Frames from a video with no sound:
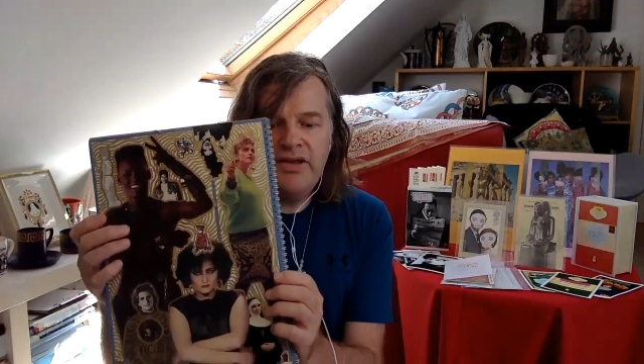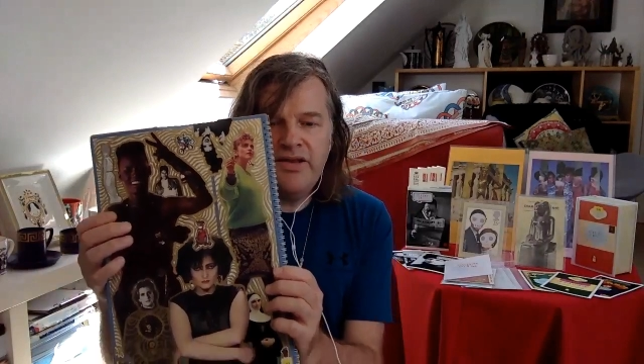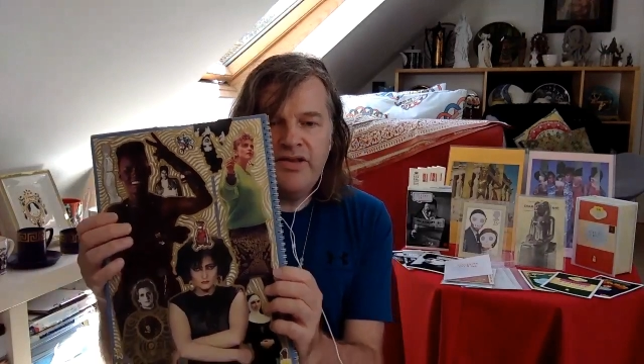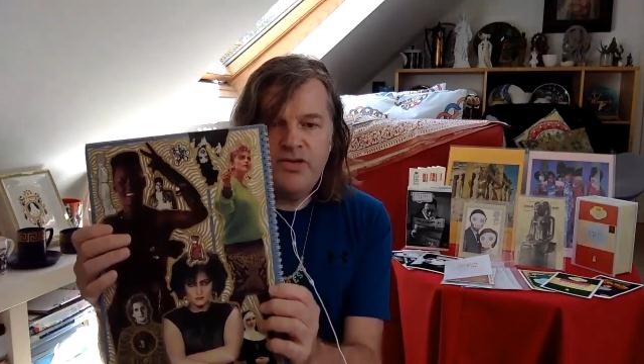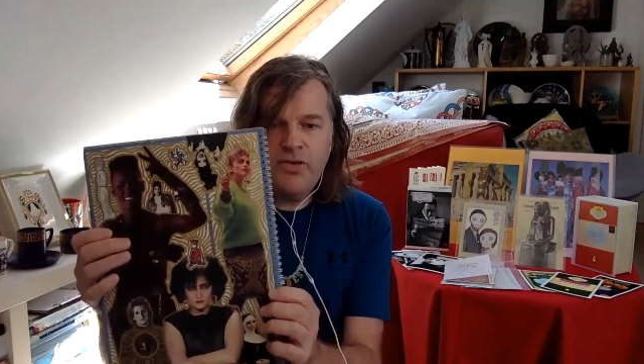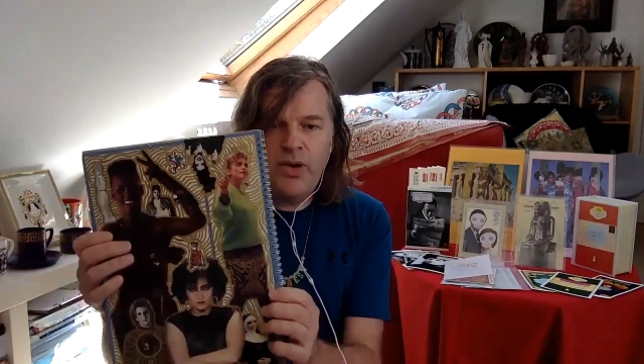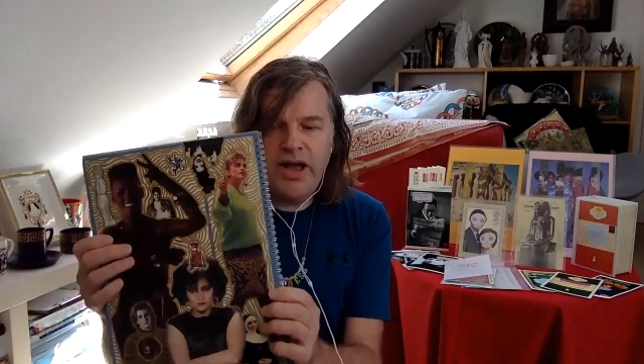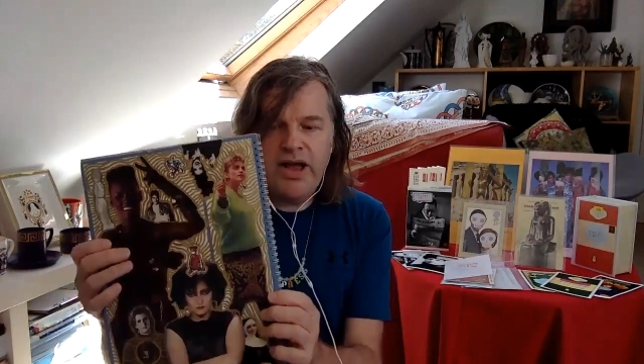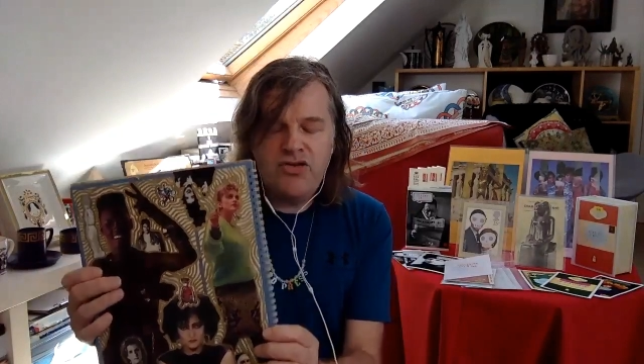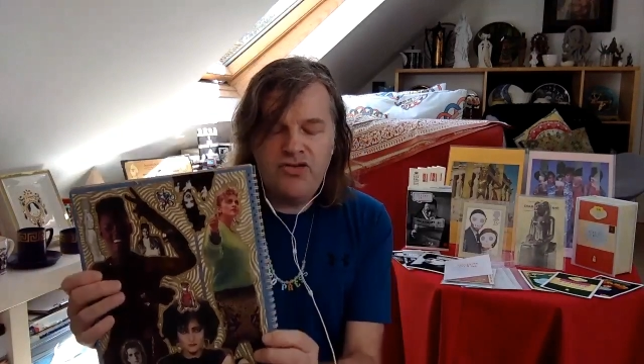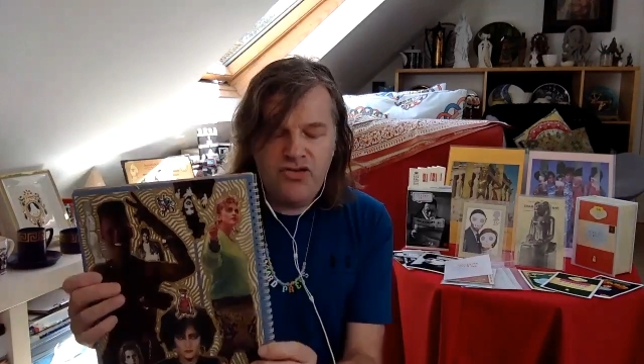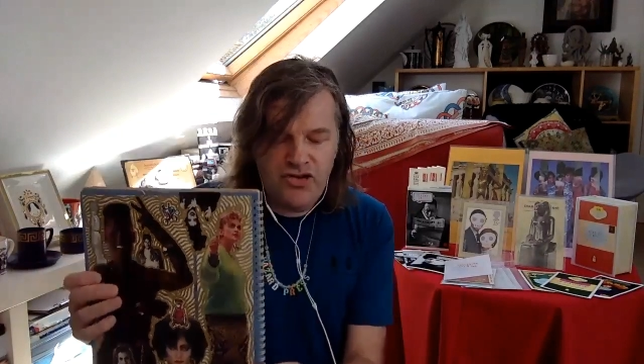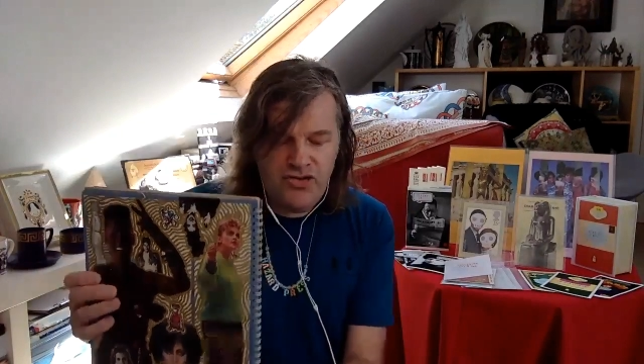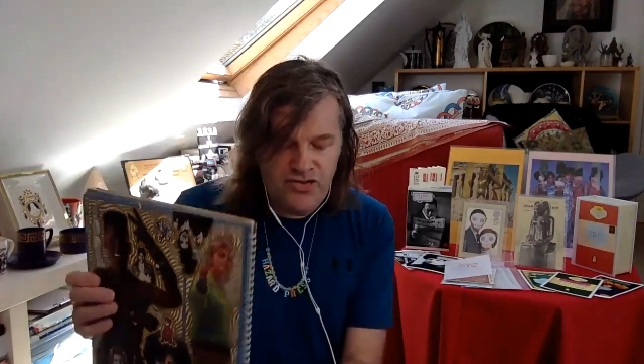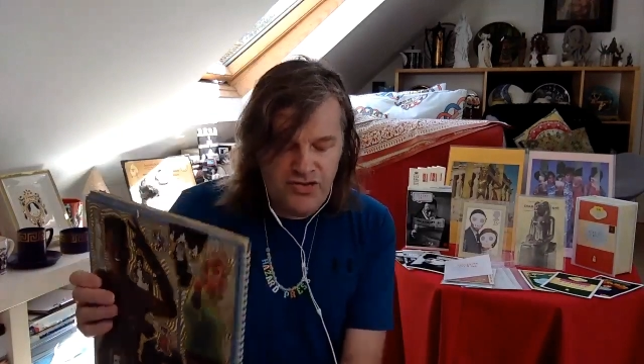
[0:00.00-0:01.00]
it's quite
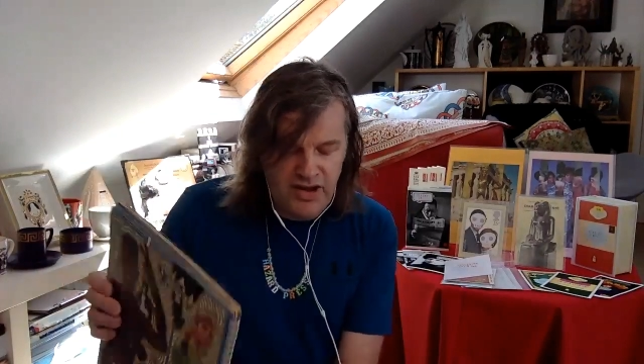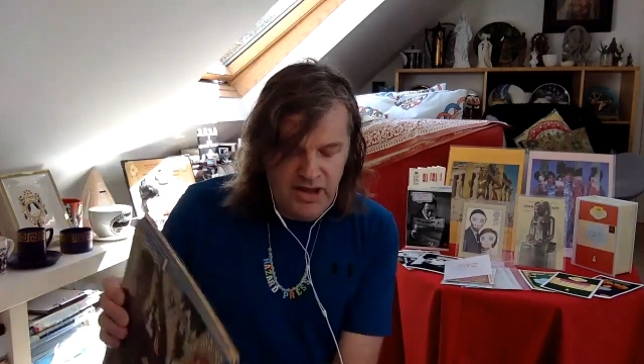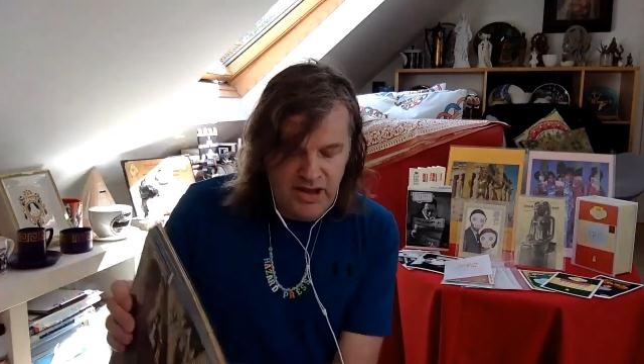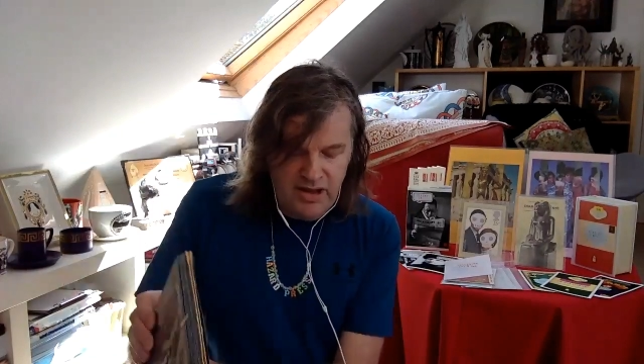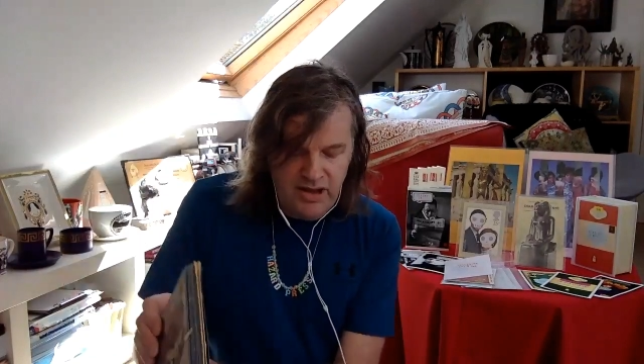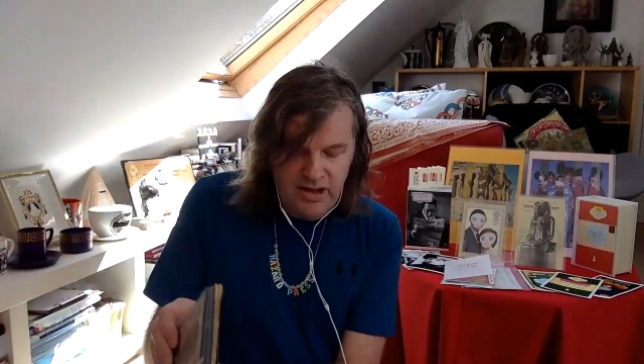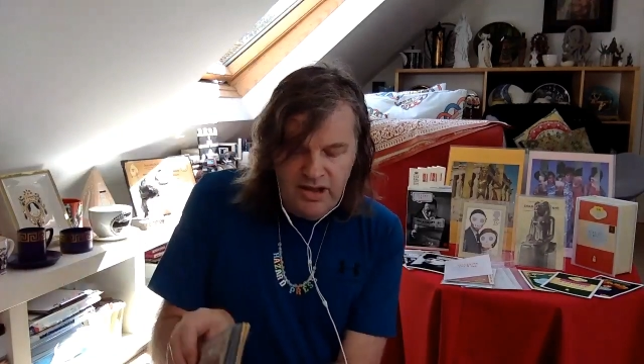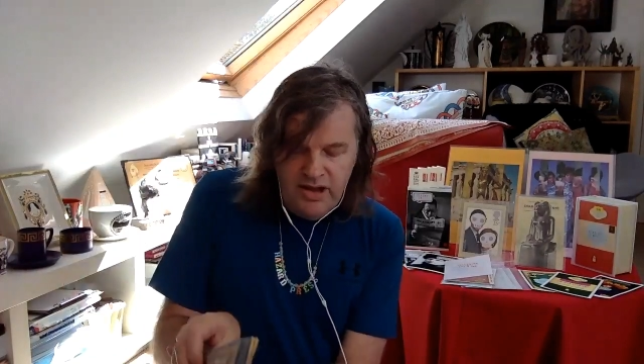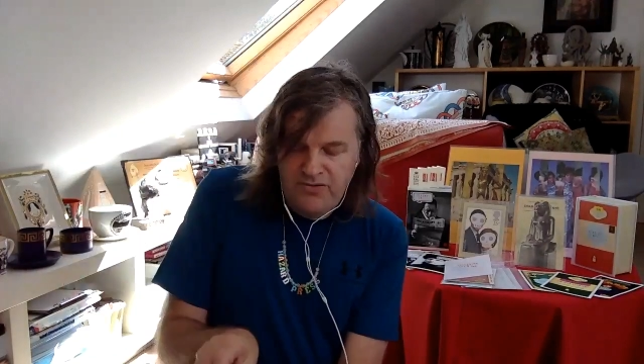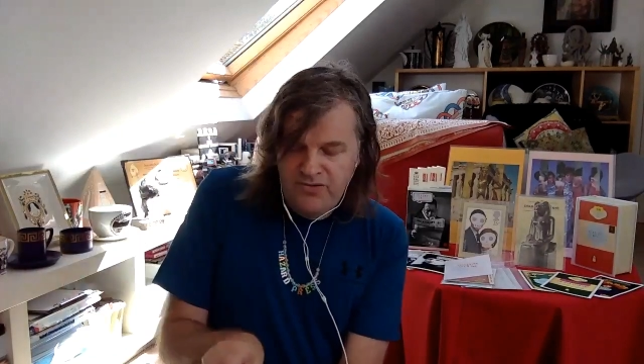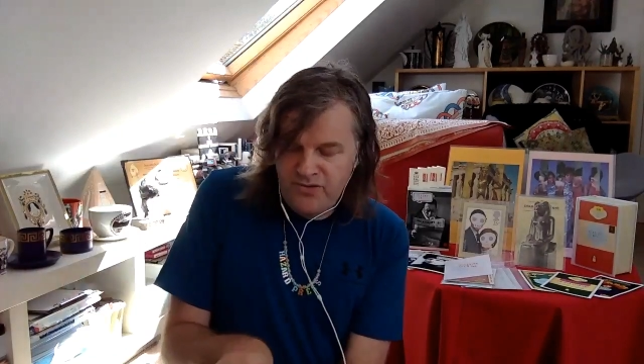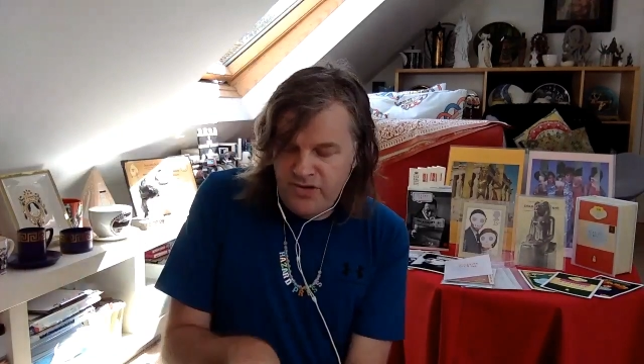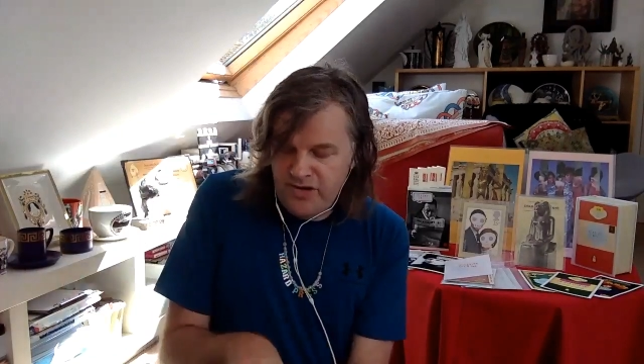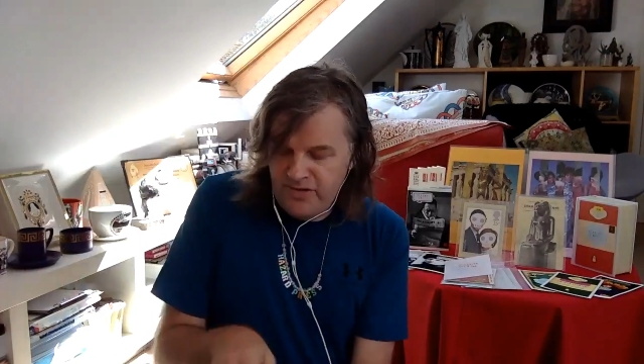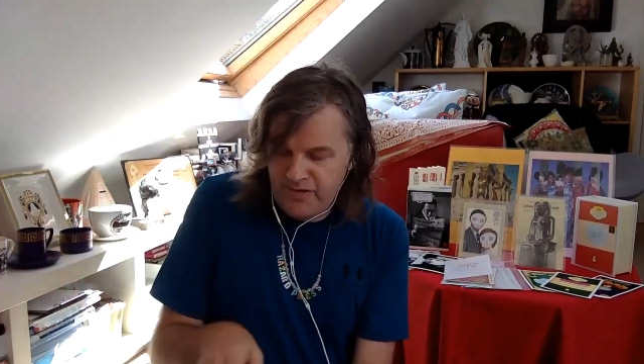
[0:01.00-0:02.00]
interesting. I've
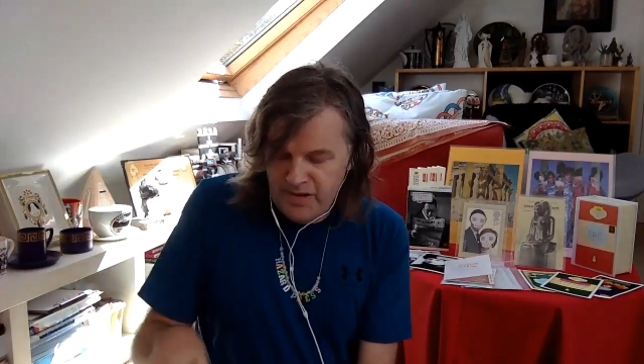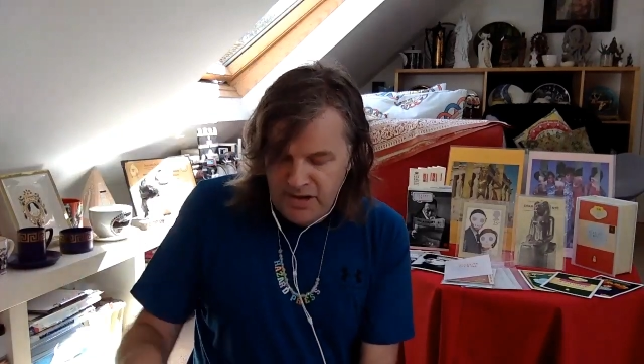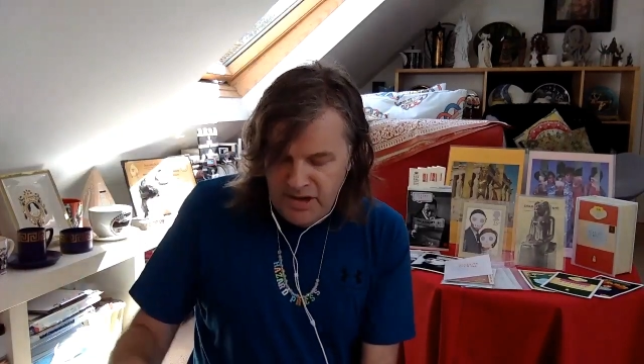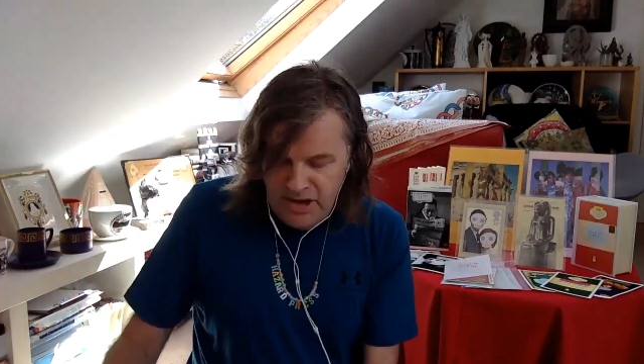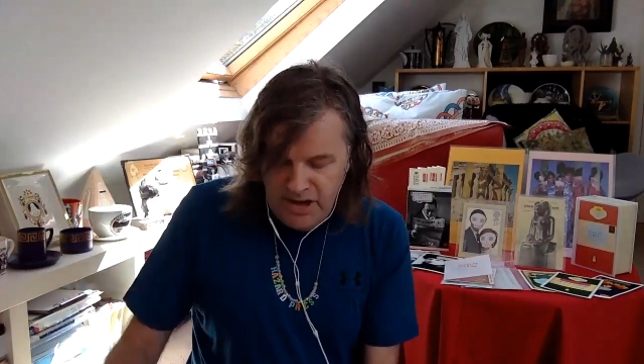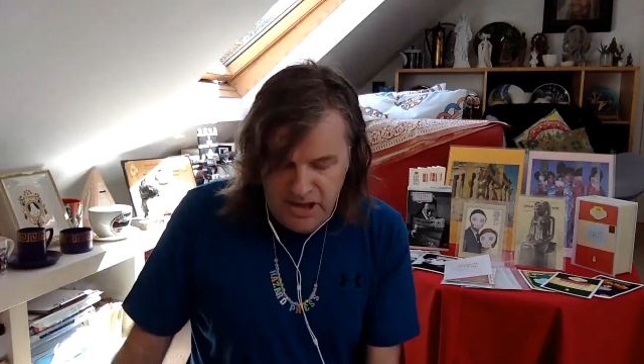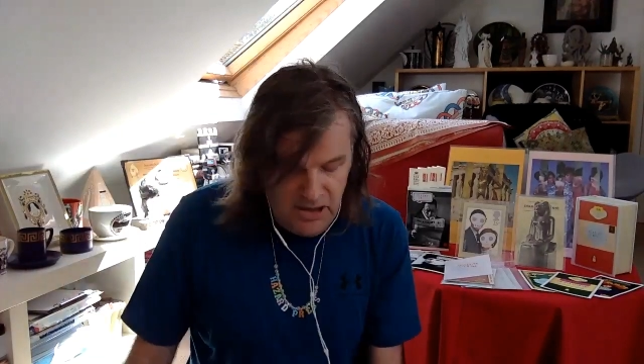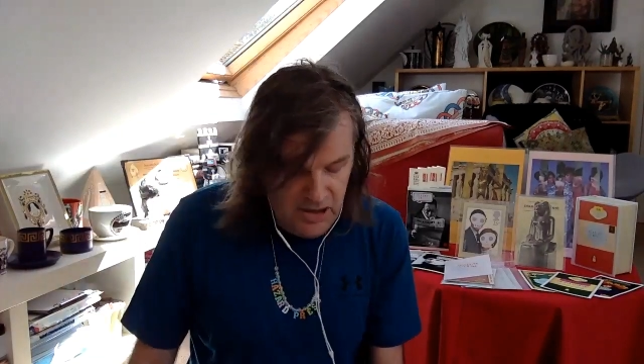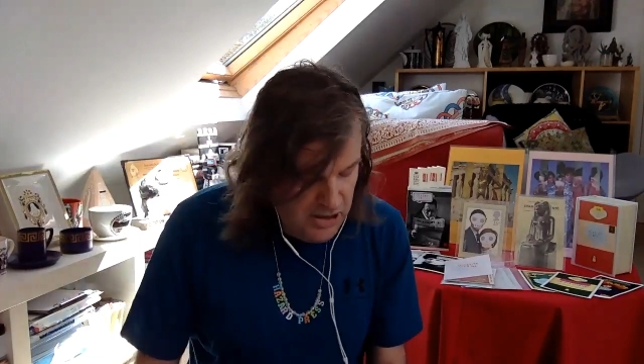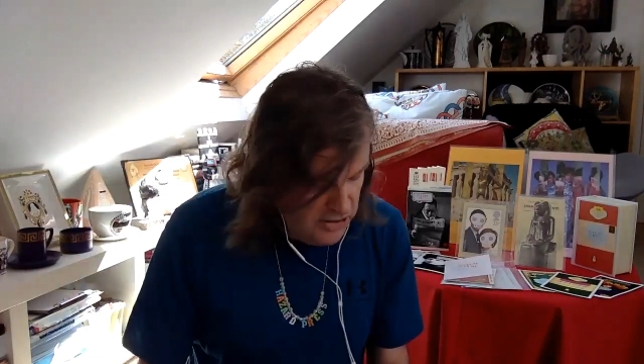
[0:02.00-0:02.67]
recently